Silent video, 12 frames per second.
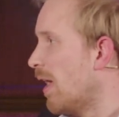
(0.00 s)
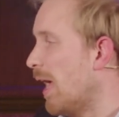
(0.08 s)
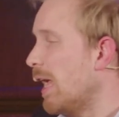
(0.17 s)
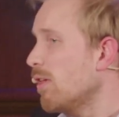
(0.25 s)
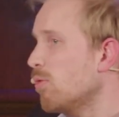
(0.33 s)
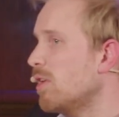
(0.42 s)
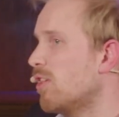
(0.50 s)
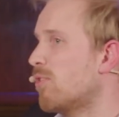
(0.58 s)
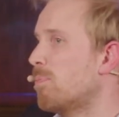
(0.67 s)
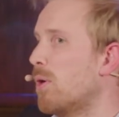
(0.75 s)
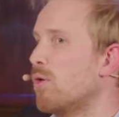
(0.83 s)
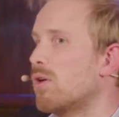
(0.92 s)
I actually
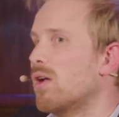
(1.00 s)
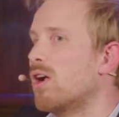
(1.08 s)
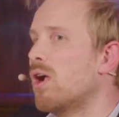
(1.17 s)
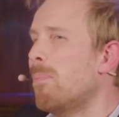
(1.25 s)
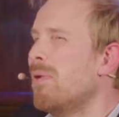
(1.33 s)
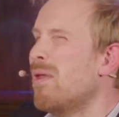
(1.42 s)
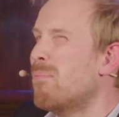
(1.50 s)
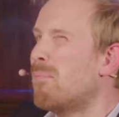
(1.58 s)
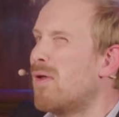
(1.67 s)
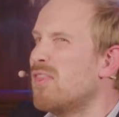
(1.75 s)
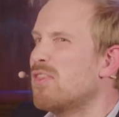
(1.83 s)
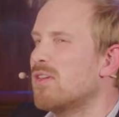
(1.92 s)
spoke a couple of
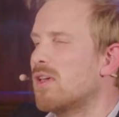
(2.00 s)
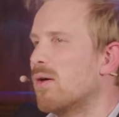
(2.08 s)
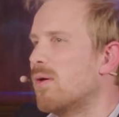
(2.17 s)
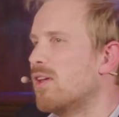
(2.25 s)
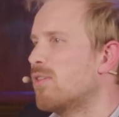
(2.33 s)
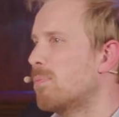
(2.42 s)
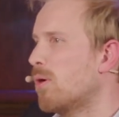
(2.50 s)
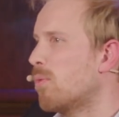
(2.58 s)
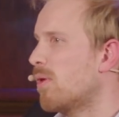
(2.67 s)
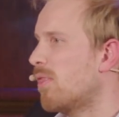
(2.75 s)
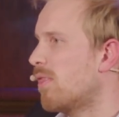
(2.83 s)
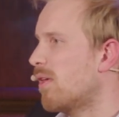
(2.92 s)
months ago, I spoke
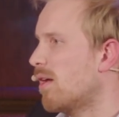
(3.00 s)
with